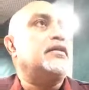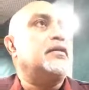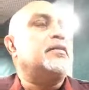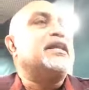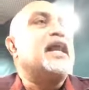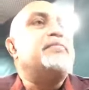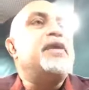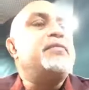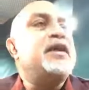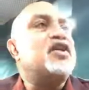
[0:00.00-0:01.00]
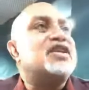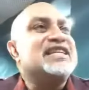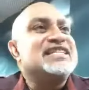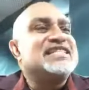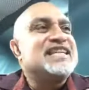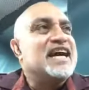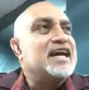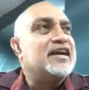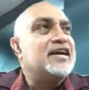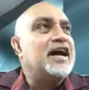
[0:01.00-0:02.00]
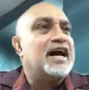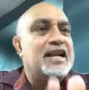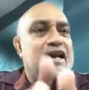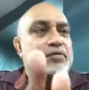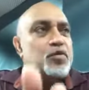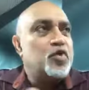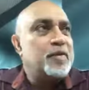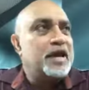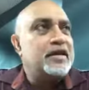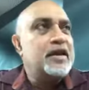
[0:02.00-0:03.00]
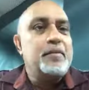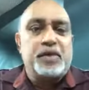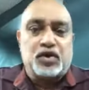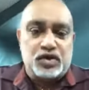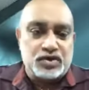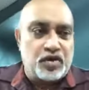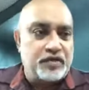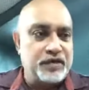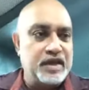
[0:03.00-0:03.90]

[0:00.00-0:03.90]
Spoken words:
But that may be your desire at that moment because of